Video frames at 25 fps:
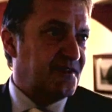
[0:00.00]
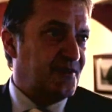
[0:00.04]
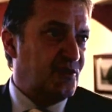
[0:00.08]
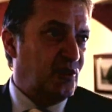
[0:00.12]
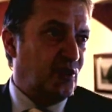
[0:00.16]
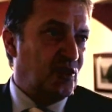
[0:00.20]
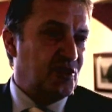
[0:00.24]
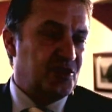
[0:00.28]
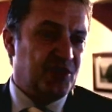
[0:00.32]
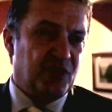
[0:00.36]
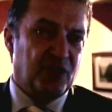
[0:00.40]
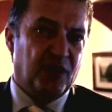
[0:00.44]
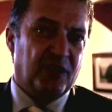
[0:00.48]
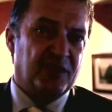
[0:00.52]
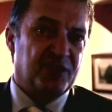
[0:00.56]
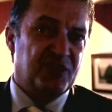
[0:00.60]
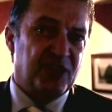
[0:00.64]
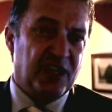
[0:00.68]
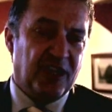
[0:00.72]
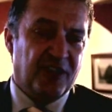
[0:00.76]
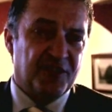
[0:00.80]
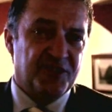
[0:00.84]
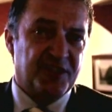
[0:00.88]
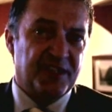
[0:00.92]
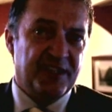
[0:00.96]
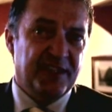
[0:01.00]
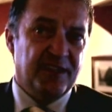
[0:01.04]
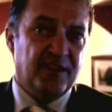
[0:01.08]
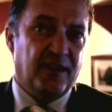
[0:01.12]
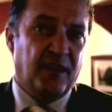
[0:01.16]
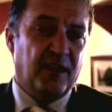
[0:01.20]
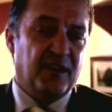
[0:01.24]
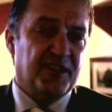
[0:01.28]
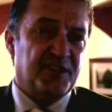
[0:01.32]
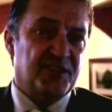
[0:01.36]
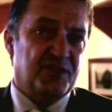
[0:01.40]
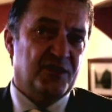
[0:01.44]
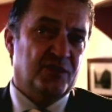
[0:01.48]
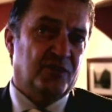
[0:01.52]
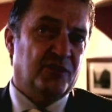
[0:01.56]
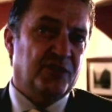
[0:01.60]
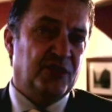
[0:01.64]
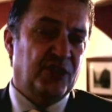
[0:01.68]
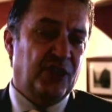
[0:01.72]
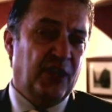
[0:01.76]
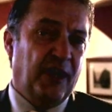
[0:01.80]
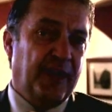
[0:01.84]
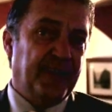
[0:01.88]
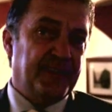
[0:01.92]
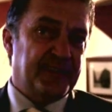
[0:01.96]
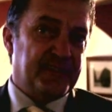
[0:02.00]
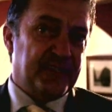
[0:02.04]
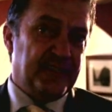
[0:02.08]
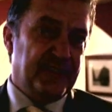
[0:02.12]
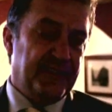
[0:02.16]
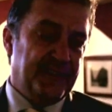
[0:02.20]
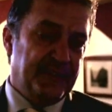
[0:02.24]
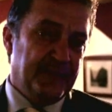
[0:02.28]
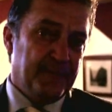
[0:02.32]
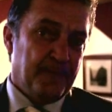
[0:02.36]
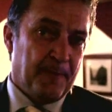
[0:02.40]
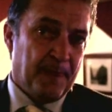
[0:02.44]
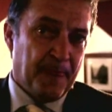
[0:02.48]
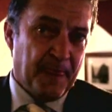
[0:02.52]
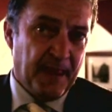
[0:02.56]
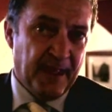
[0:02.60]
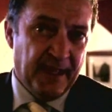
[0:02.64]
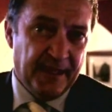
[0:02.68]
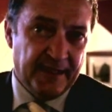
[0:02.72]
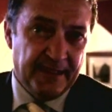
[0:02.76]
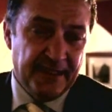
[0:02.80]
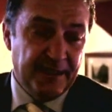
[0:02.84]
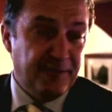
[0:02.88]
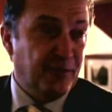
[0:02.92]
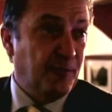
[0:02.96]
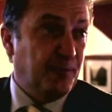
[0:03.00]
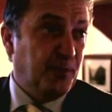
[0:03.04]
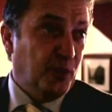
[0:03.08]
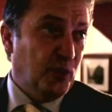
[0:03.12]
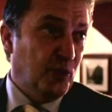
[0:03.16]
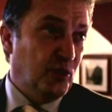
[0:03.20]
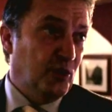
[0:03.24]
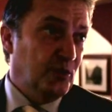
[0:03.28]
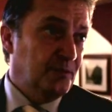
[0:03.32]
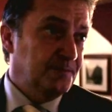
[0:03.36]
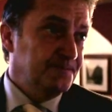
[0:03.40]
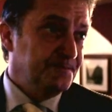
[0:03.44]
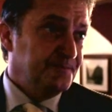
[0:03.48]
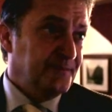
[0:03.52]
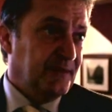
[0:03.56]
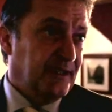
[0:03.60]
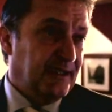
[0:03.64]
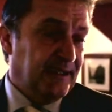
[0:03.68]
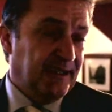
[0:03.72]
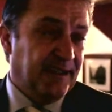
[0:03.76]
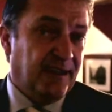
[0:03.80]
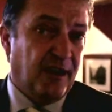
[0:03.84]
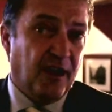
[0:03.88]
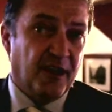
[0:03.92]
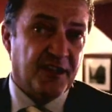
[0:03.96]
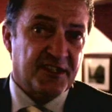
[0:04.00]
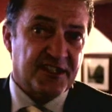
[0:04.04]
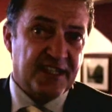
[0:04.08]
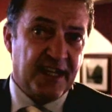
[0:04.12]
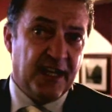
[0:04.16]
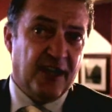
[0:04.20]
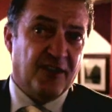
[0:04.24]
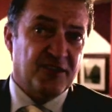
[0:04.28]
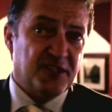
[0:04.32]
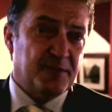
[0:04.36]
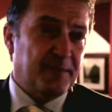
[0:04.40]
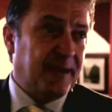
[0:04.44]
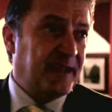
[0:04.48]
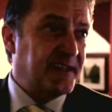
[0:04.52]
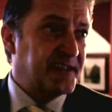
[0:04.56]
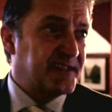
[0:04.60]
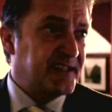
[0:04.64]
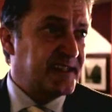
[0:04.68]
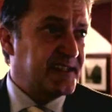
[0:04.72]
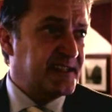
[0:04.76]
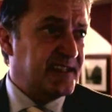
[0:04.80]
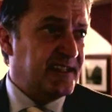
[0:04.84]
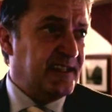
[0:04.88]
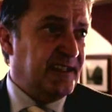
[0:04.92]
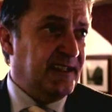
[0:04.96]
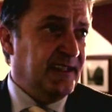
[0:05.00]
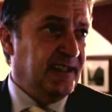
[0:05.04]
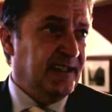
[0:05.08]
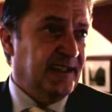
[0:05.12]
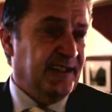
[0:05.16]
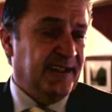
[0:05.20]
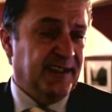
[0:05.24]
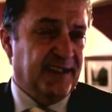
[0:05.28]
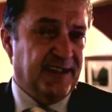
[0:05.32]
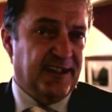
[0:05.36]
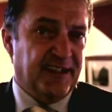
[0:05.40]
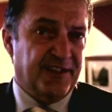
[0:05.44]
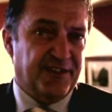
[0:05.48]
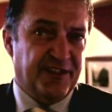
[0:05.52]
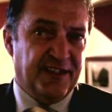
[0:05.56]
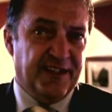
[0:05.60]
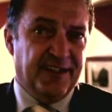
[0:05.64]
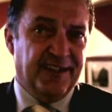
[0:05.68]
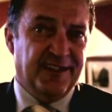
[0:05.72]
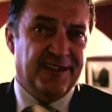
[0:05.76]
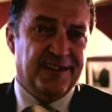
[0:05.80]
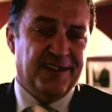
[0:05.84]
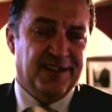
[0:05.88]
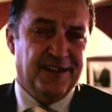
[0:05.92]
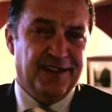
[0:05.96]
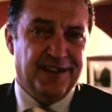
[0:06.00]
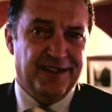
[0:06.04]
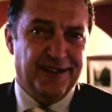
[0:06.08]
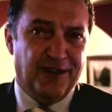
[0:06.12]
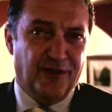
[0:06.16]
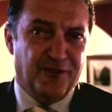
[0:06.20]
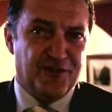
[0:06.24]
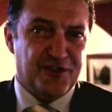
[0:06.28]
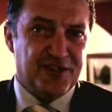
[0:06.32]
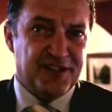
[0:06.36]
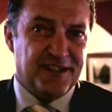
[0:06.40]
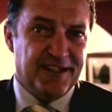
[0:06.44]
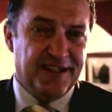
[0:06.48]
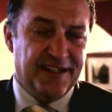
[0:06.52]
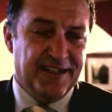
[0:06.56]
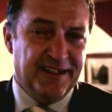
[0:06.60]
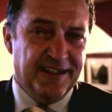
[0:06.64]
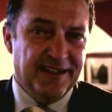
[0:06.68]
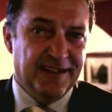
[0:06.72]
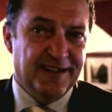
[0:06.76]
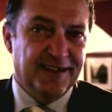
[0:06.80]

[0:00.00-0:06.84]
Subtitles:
course. You've got Chelsea, Arsenal, United, Liverpool, ourselves and Man City. I think, obviously,